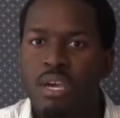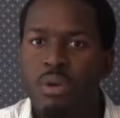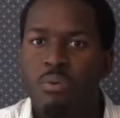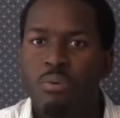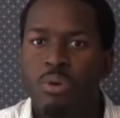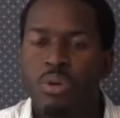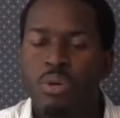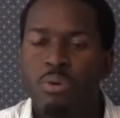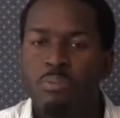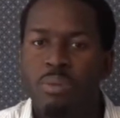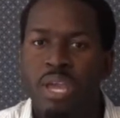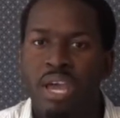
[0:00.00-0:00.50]

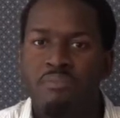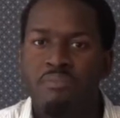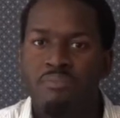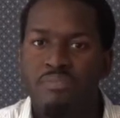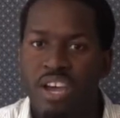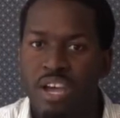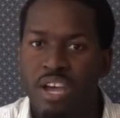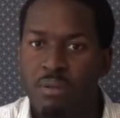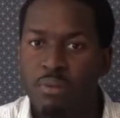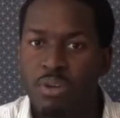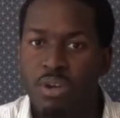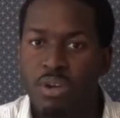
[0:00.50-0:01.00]
we're going to be having
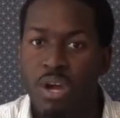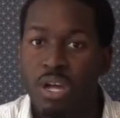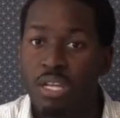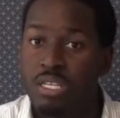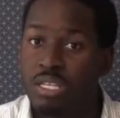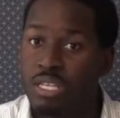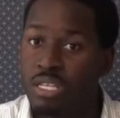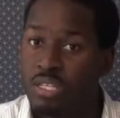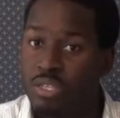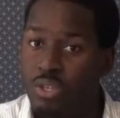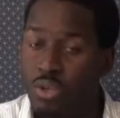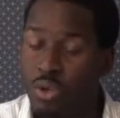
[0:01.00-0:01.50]
viable
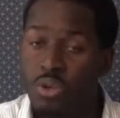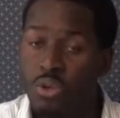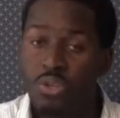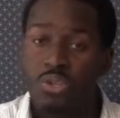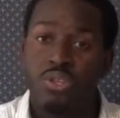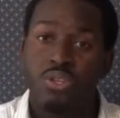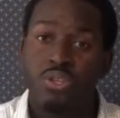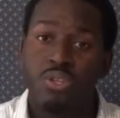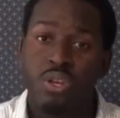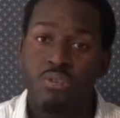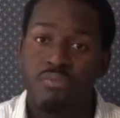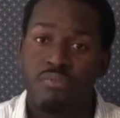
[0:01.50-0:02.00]
content
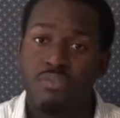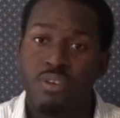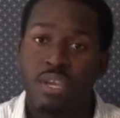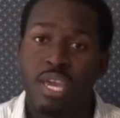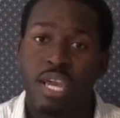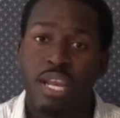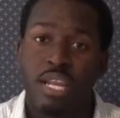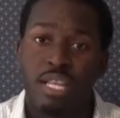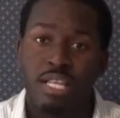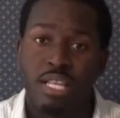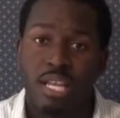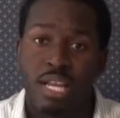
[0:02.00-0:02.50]
also not
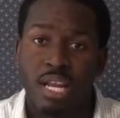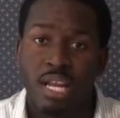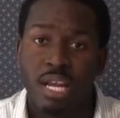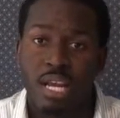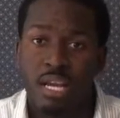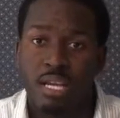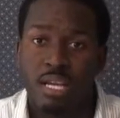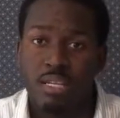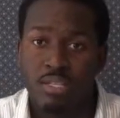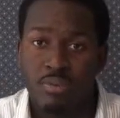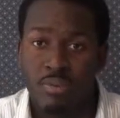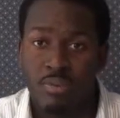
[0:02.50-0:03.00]
forgetting that
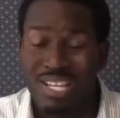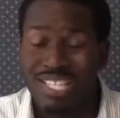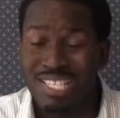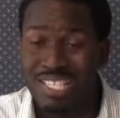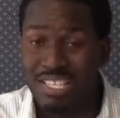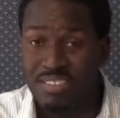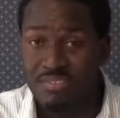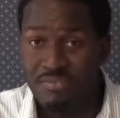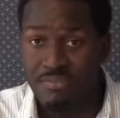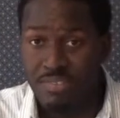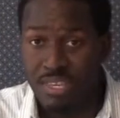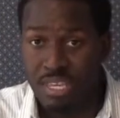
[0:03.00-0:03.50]
uh,
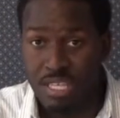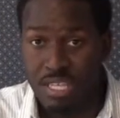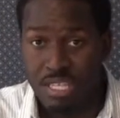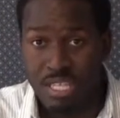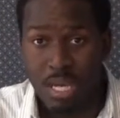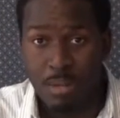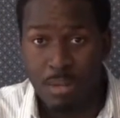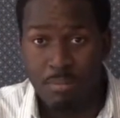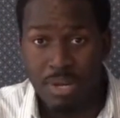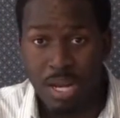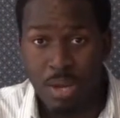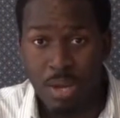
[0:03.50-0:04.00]
directv is
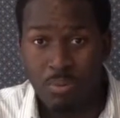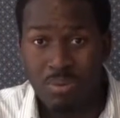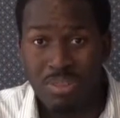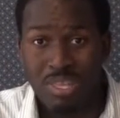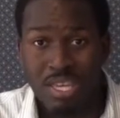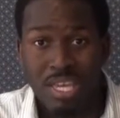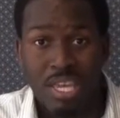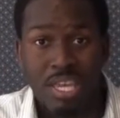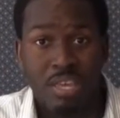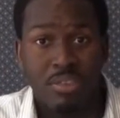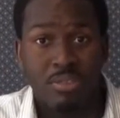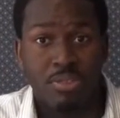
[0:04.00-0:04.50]
coming out
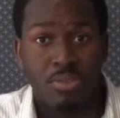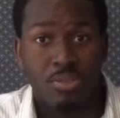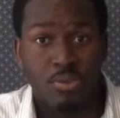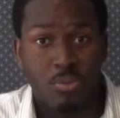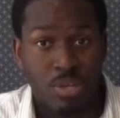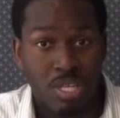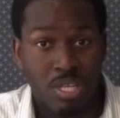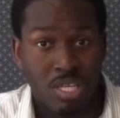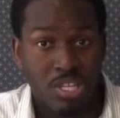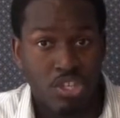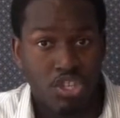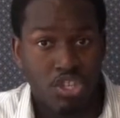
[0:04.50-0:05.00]
with a
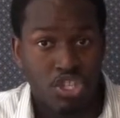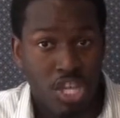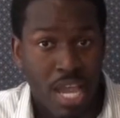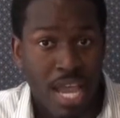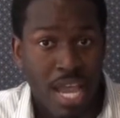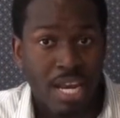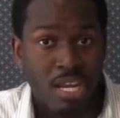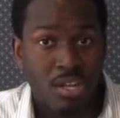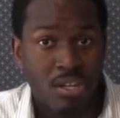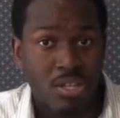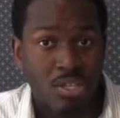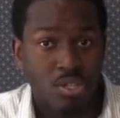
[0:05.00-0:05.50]
3d
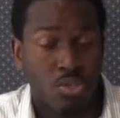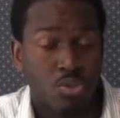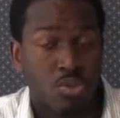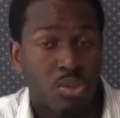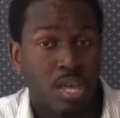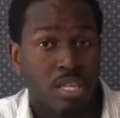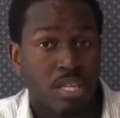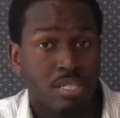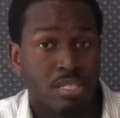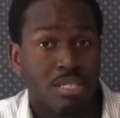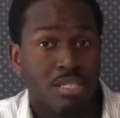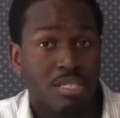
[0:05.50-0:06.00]
channel in
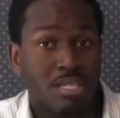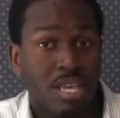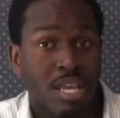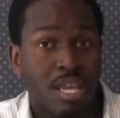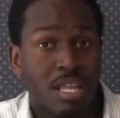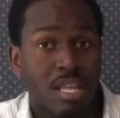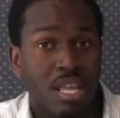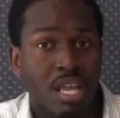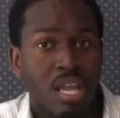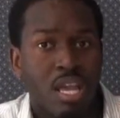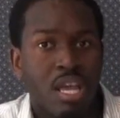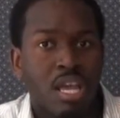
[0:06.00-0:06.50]

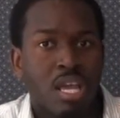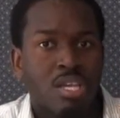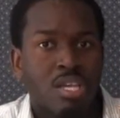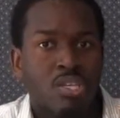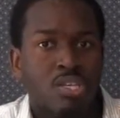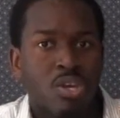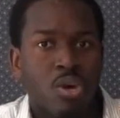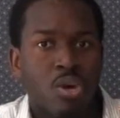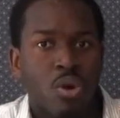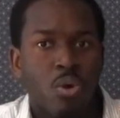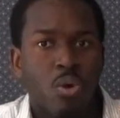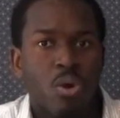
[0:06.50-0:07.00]
2010
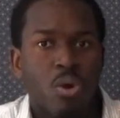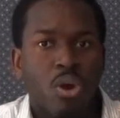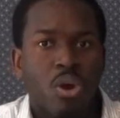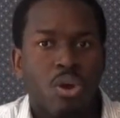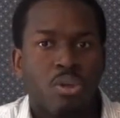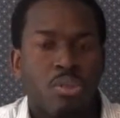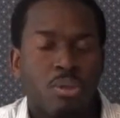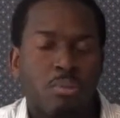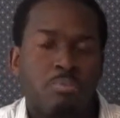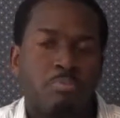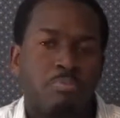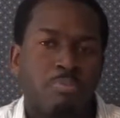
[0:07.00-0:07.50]
so
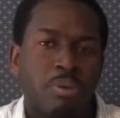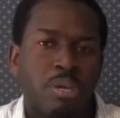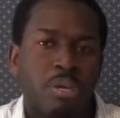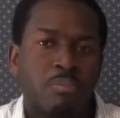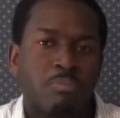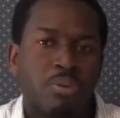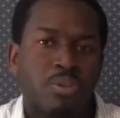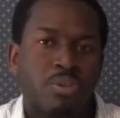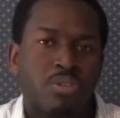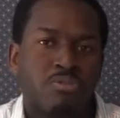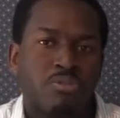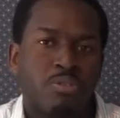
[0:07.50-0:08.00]
the
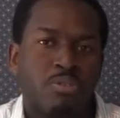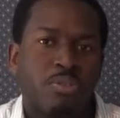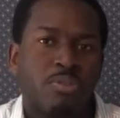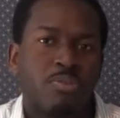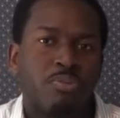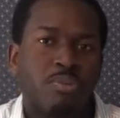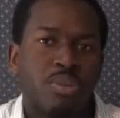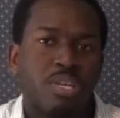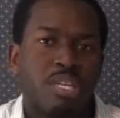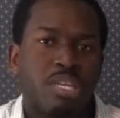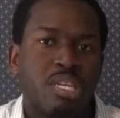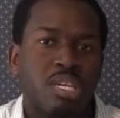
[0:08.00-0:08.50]
big push for
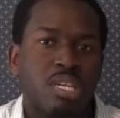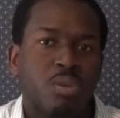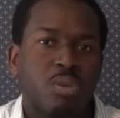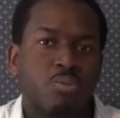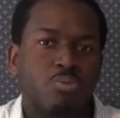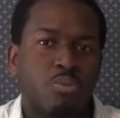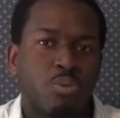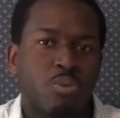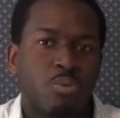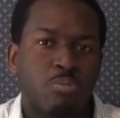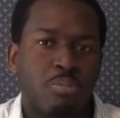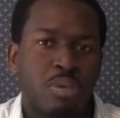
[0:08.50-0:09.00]

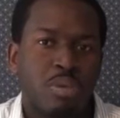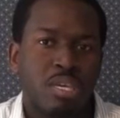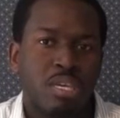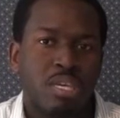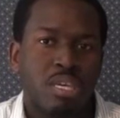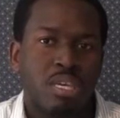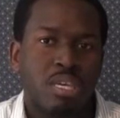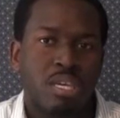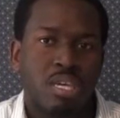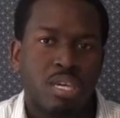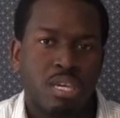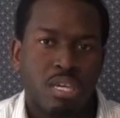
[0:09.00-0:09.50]
3d will
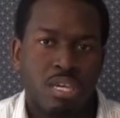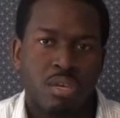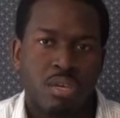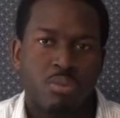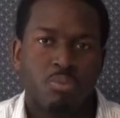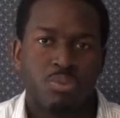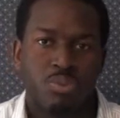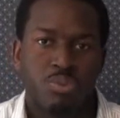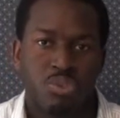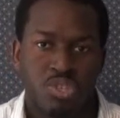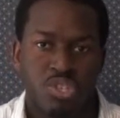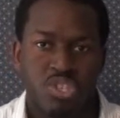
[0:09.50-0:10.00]
be it,
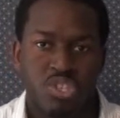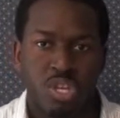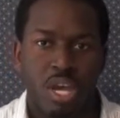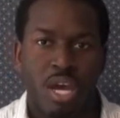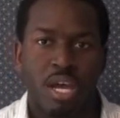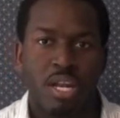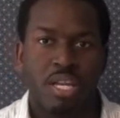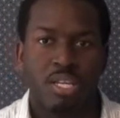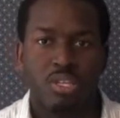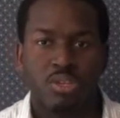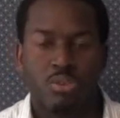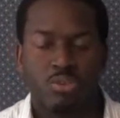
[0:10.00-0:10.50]
it will
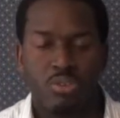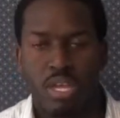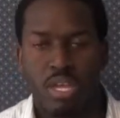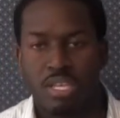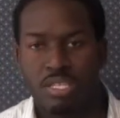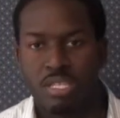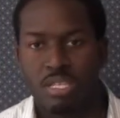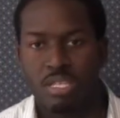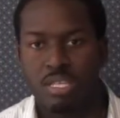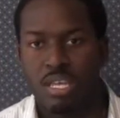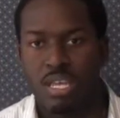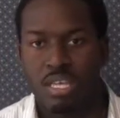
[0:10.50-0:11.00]
start in
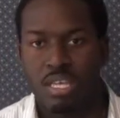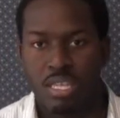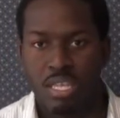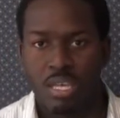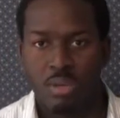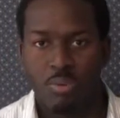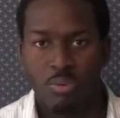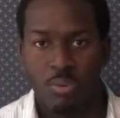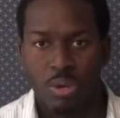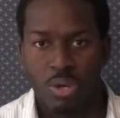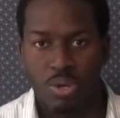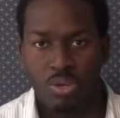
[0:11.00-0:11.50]
2010 i
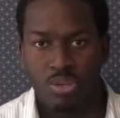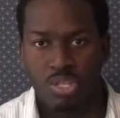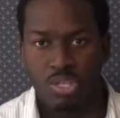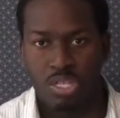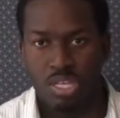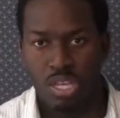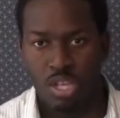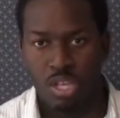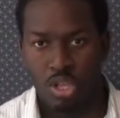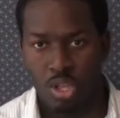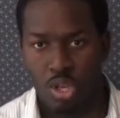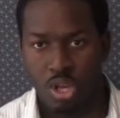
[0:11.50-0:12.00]
think we're going to
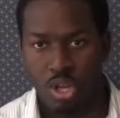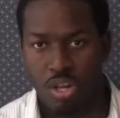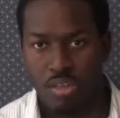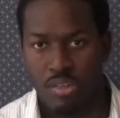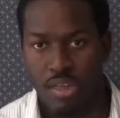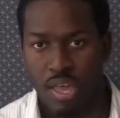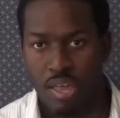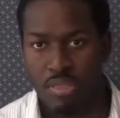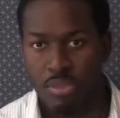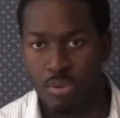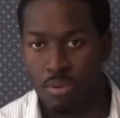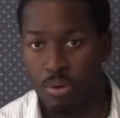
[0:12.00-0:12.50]
see a lot of
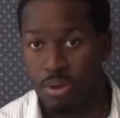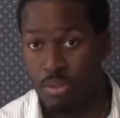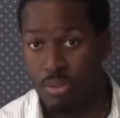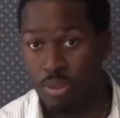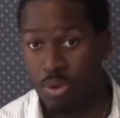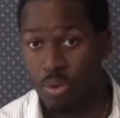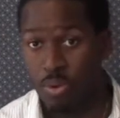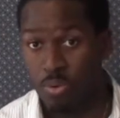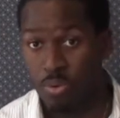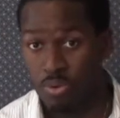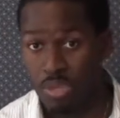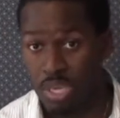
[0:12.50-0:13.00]
that throughout the
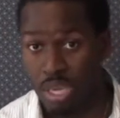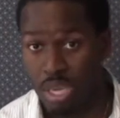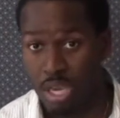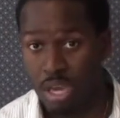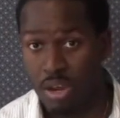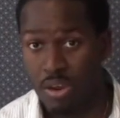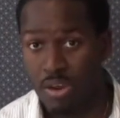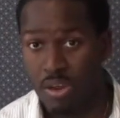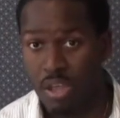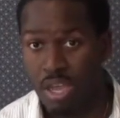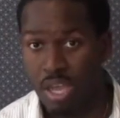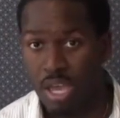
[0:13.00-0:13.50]
whole
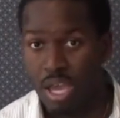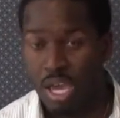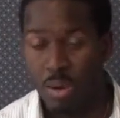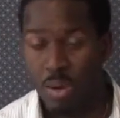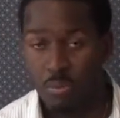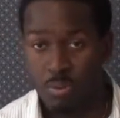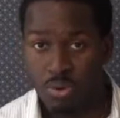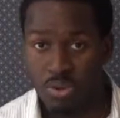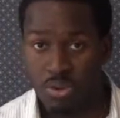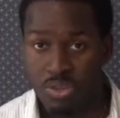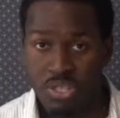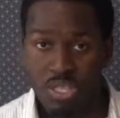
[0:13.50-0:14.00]
year
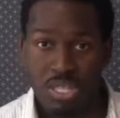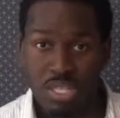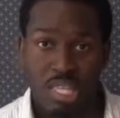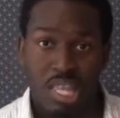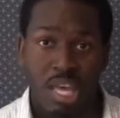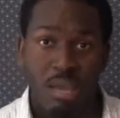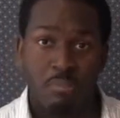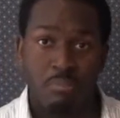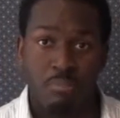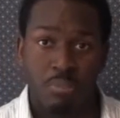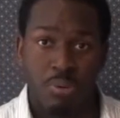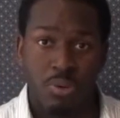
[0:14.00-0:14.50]
and we're going to see
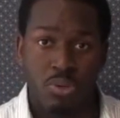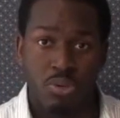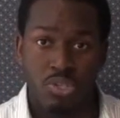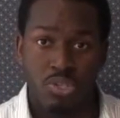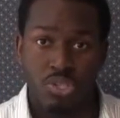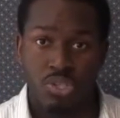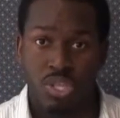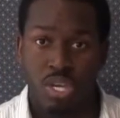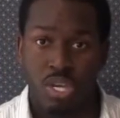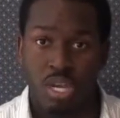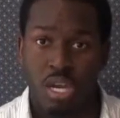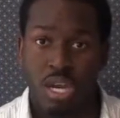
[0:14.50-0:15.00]
that
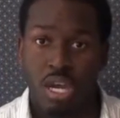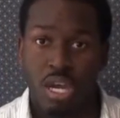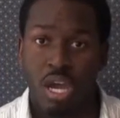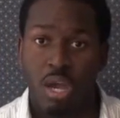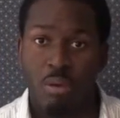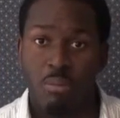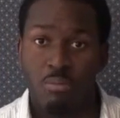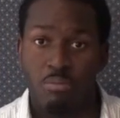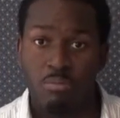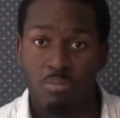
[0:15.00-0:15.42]
push uh,